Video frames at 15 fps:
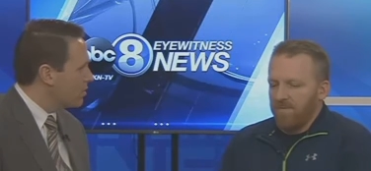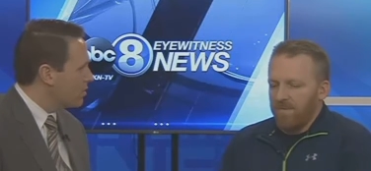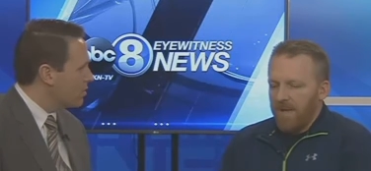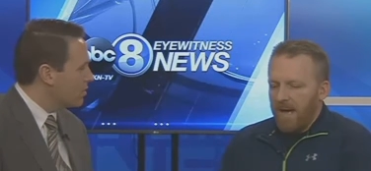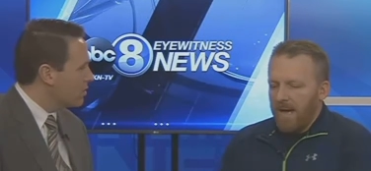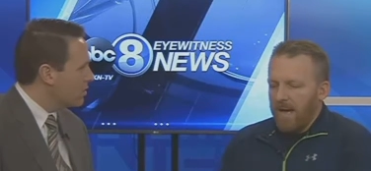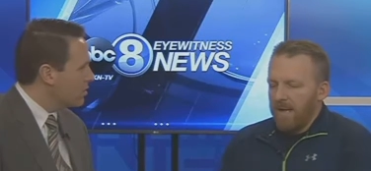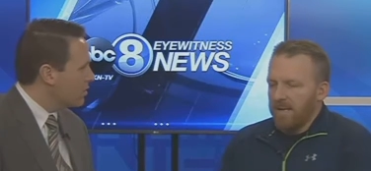Speaker 1: We've
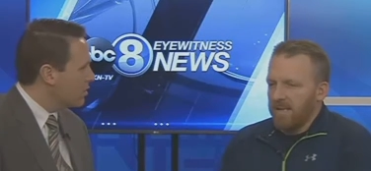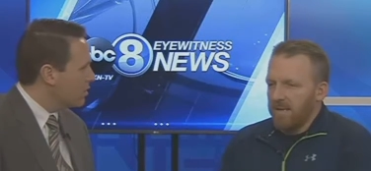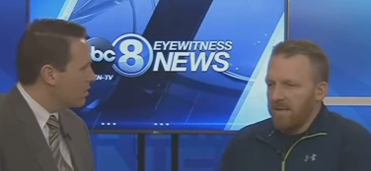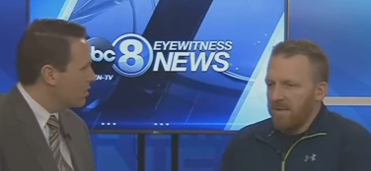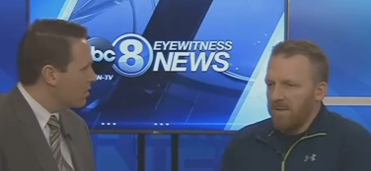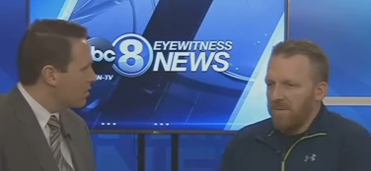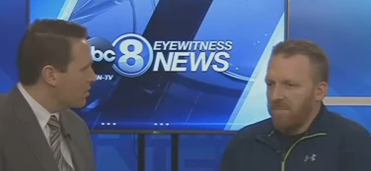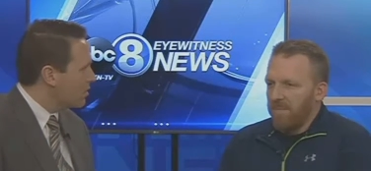got
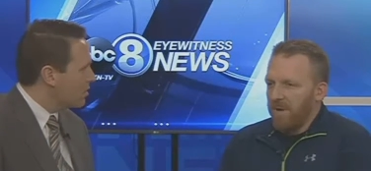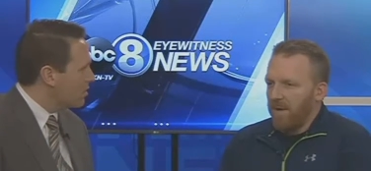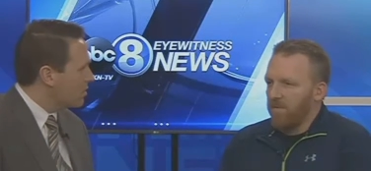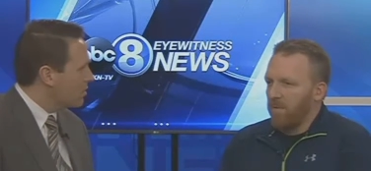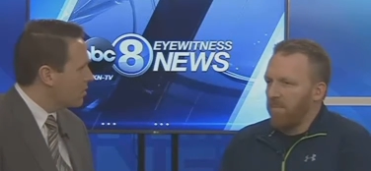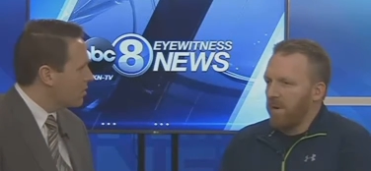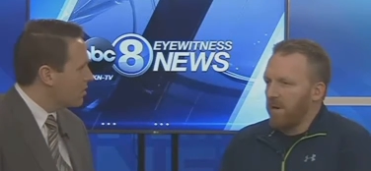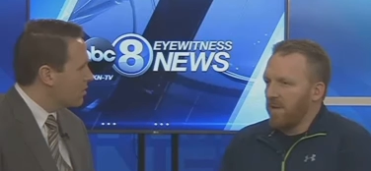um,
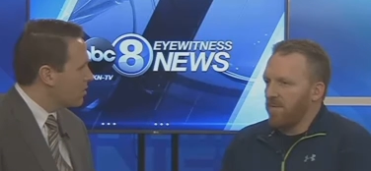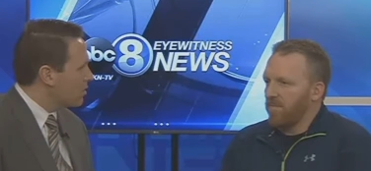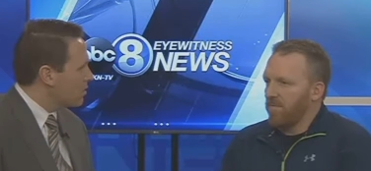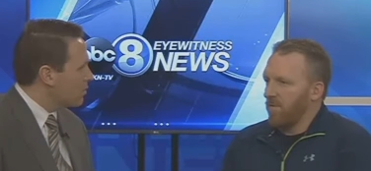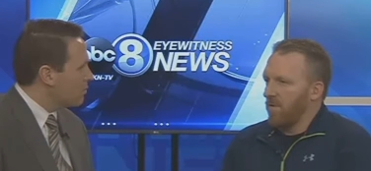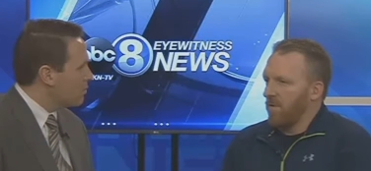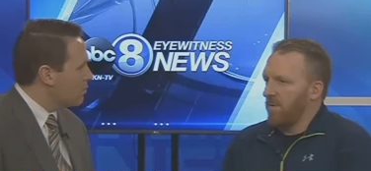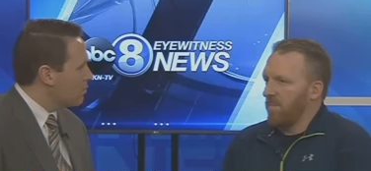everybody
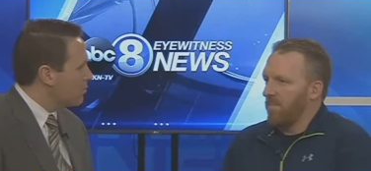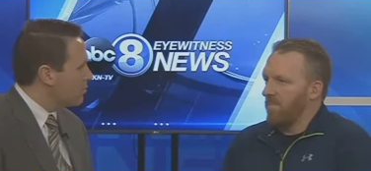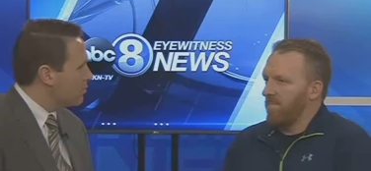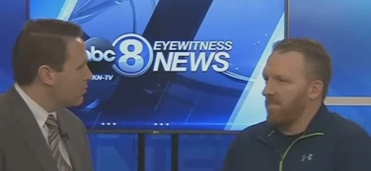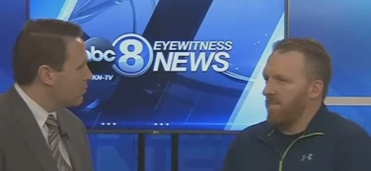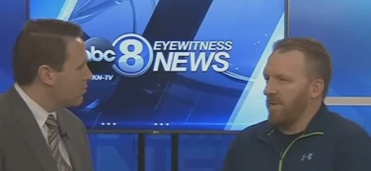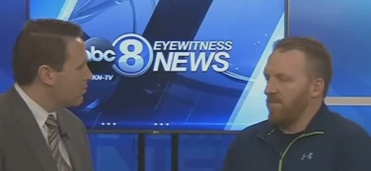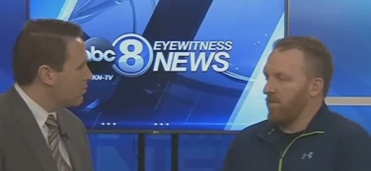from
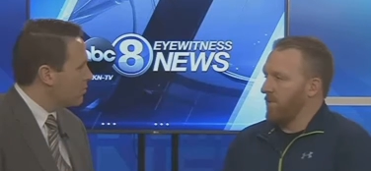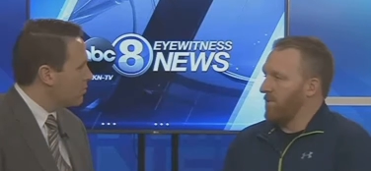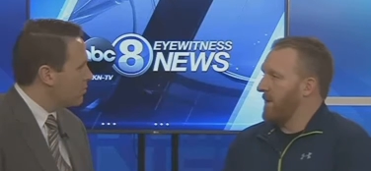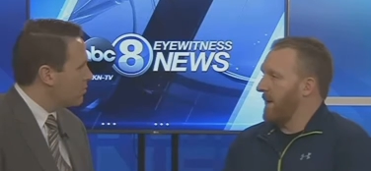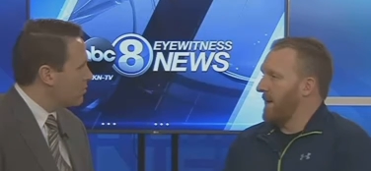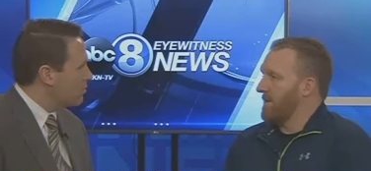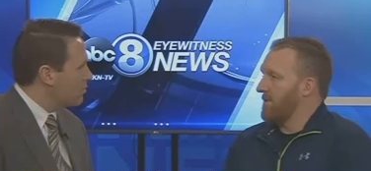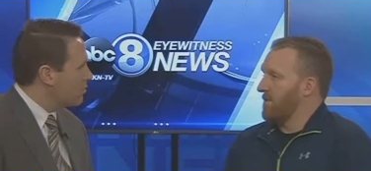we were
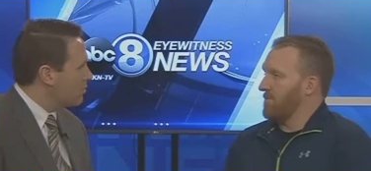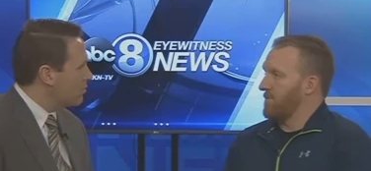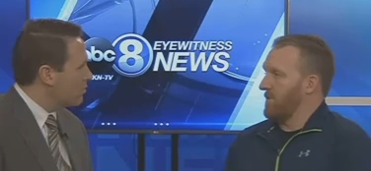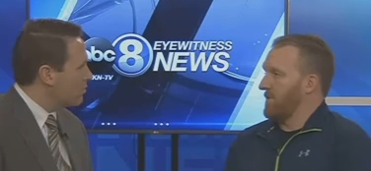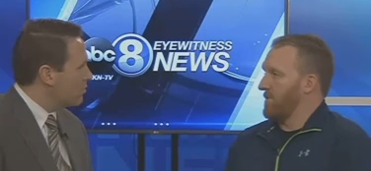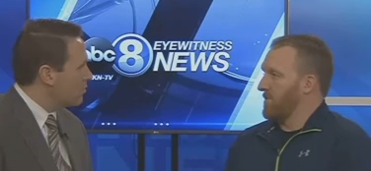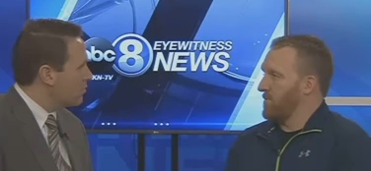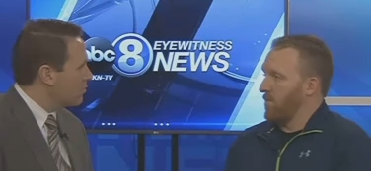diagnosed
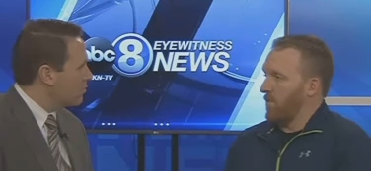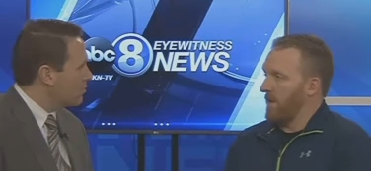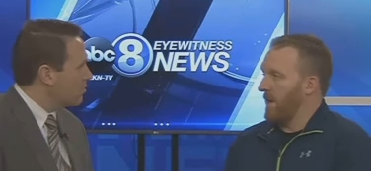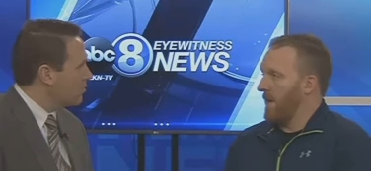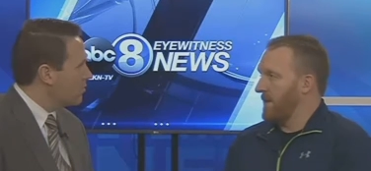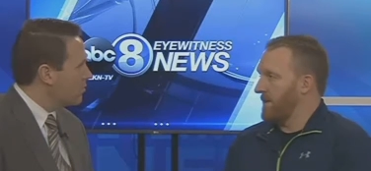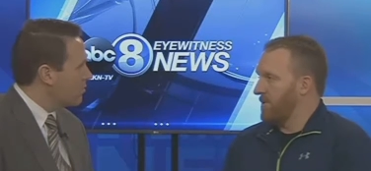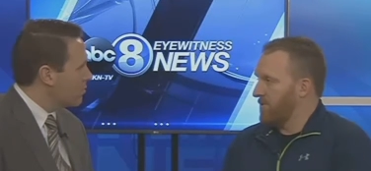at
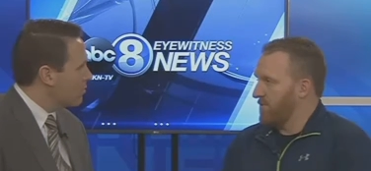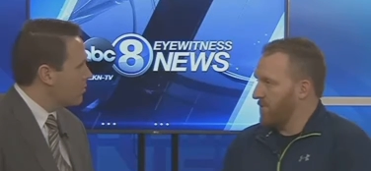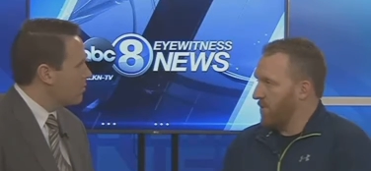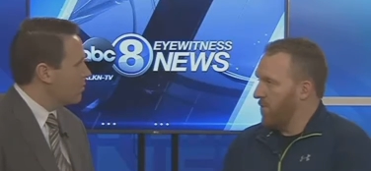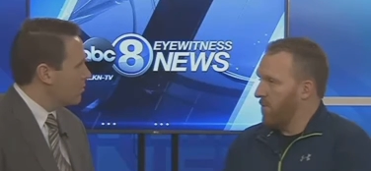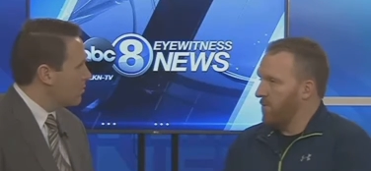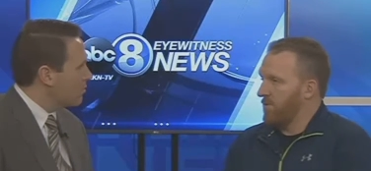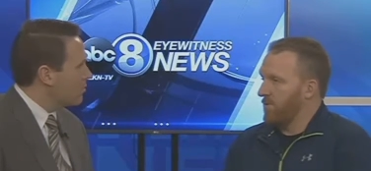29 years
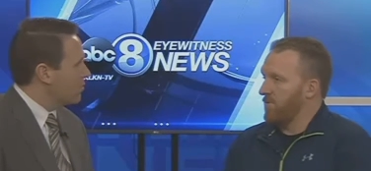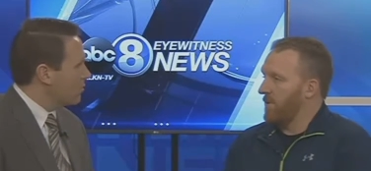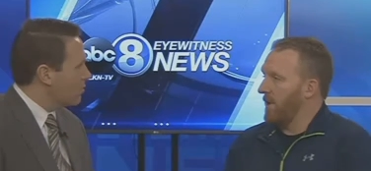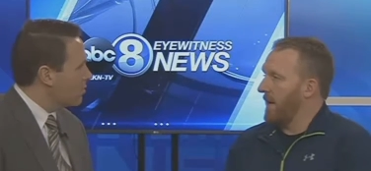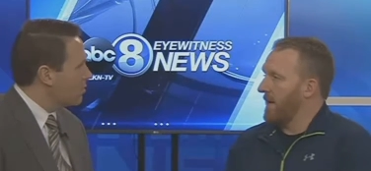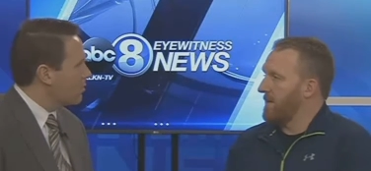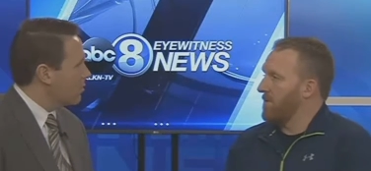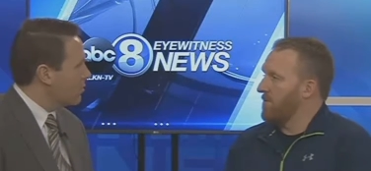old to
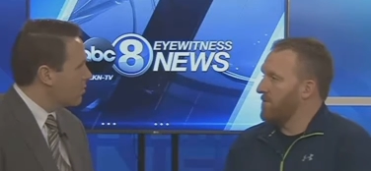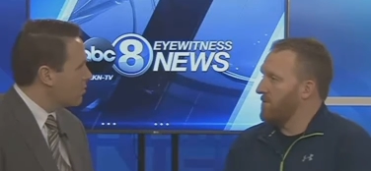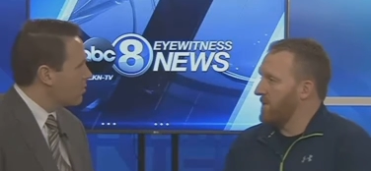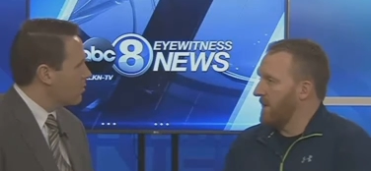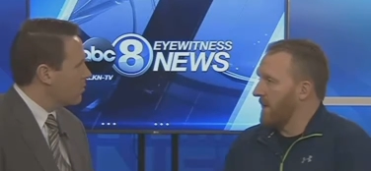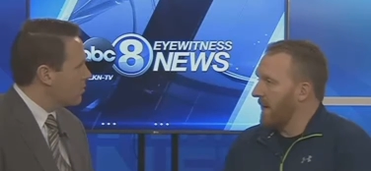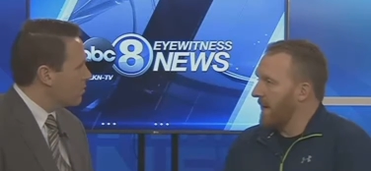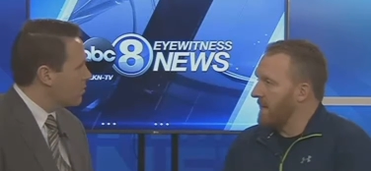
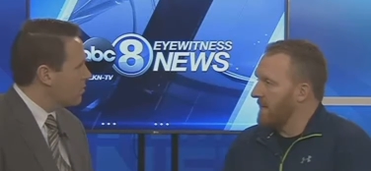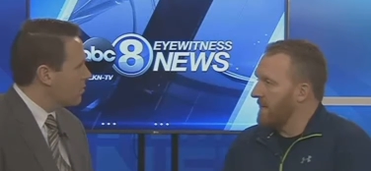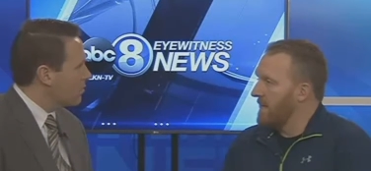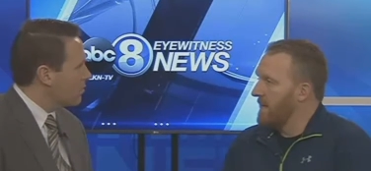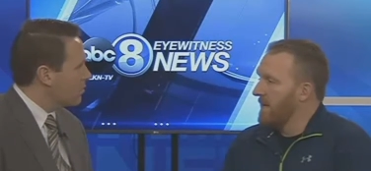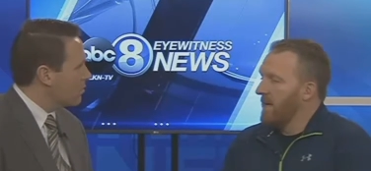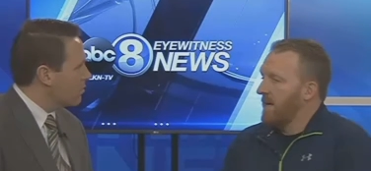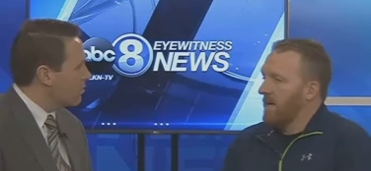diagnosed at 80.
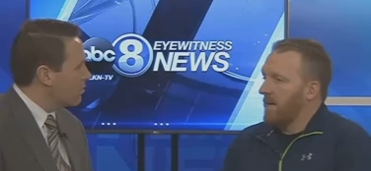